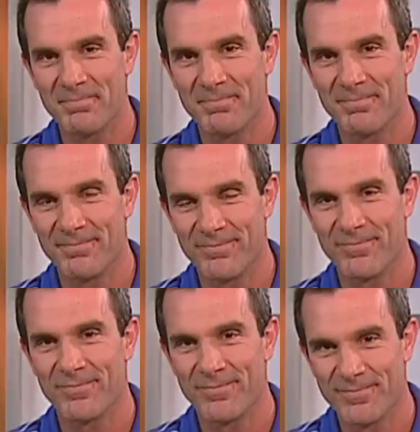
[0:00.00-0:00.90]

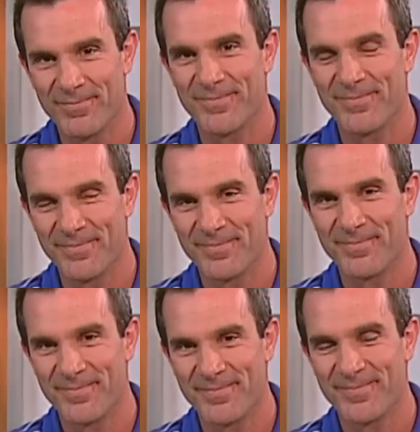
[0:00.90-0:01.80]

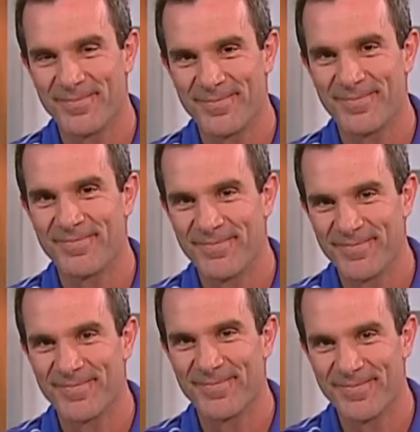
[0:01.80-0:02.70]

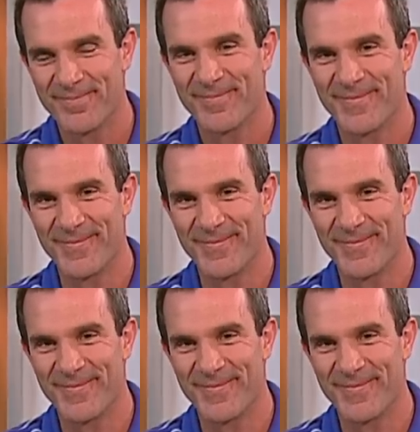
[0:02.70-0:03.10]
(not speaking)